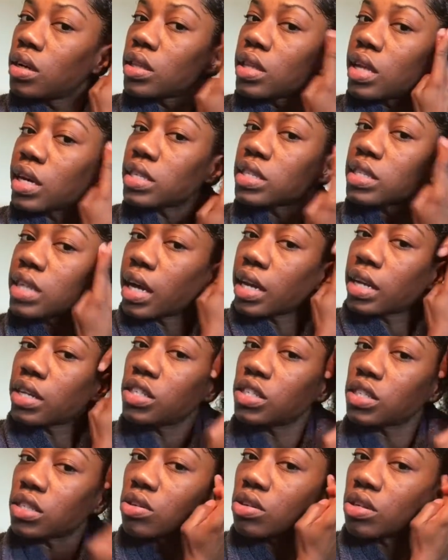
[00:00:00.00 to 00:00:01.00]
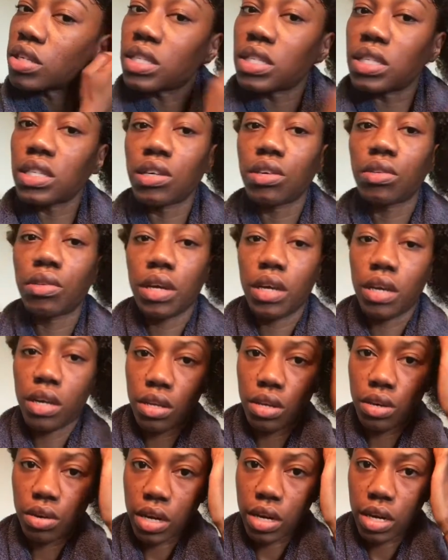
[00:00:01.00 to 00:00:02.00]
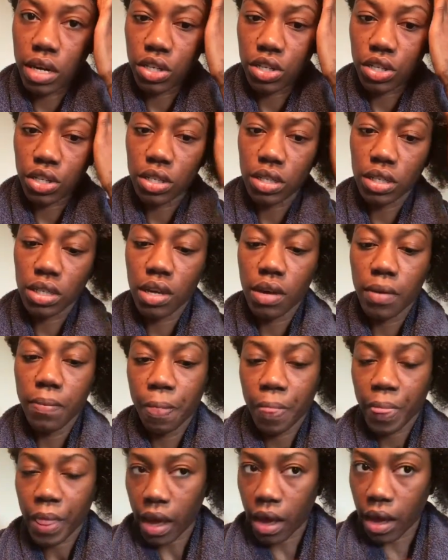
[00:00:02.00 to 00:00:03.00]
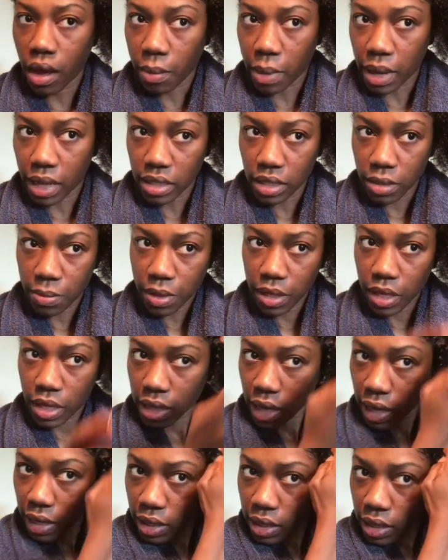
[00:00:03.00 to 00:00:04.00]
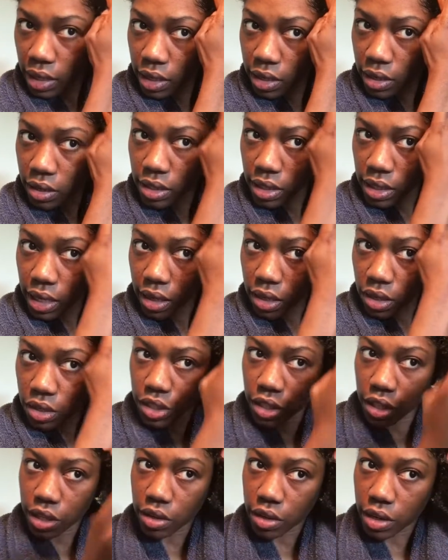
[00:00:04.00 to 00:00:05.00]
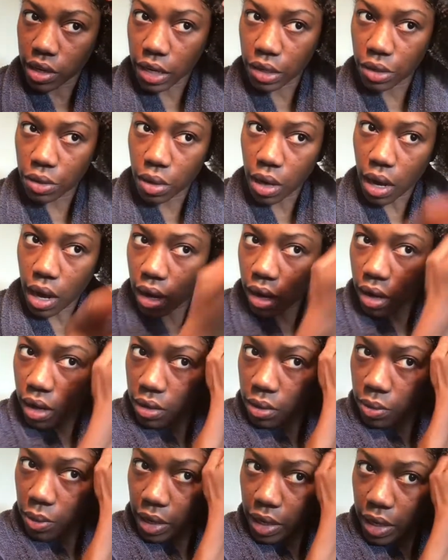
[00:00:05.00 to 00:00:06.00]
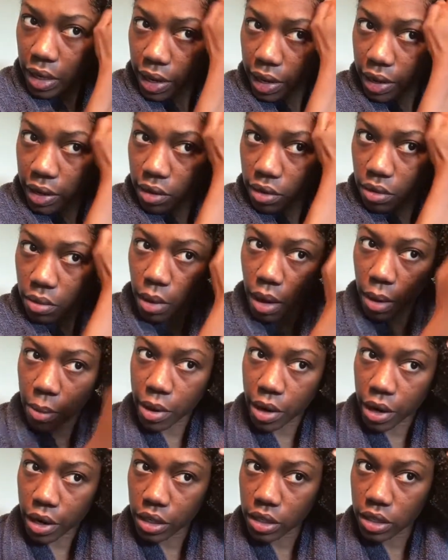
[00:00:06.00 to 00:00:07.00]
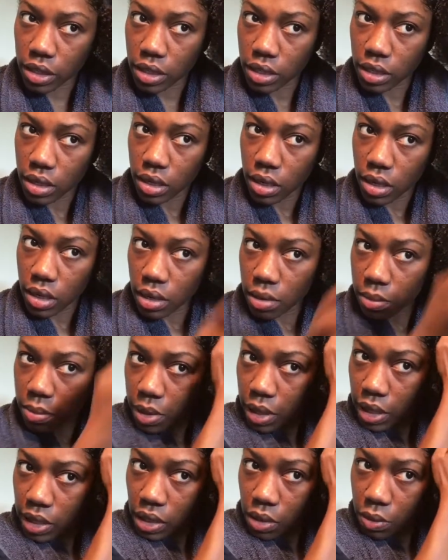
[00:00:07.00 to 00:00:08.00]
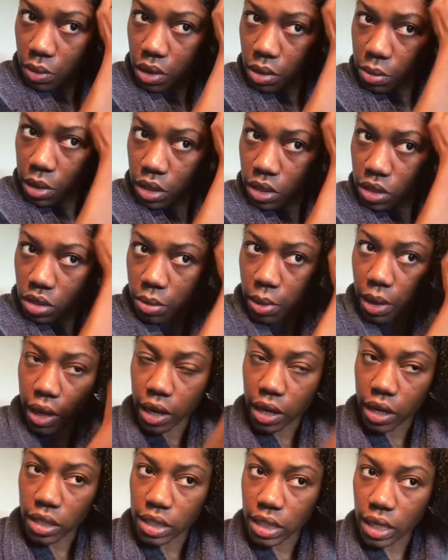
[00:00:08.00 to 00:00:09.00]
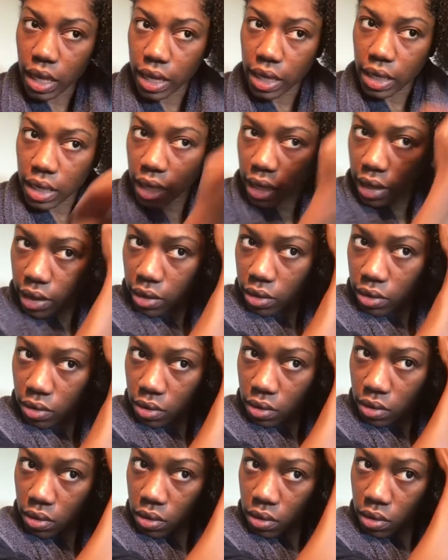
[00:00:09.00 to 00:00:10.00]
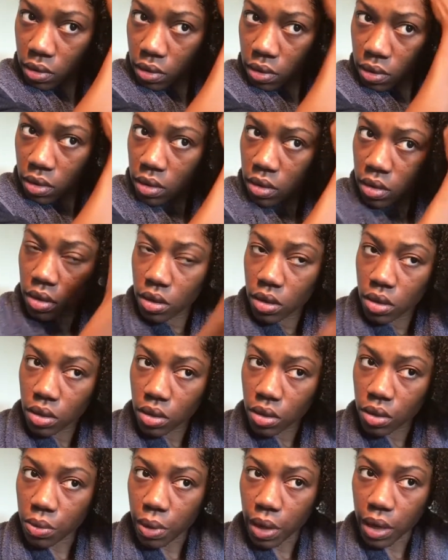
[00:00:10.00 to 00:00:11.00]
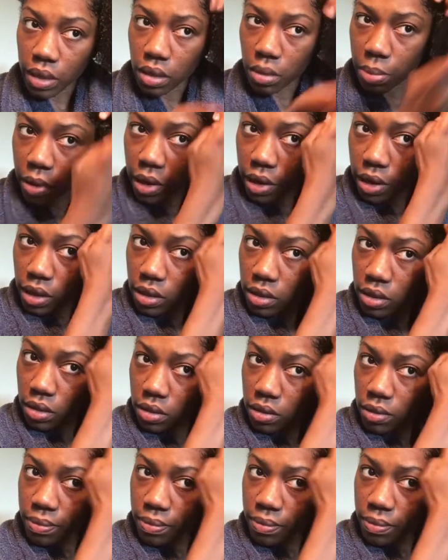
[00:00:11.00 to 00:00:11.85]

that's kind of just going to seal in your edges. I typically take the Eco Styler Gel and I do it all the way down my parts, because I want to make sure my hair is laid down throughout the part.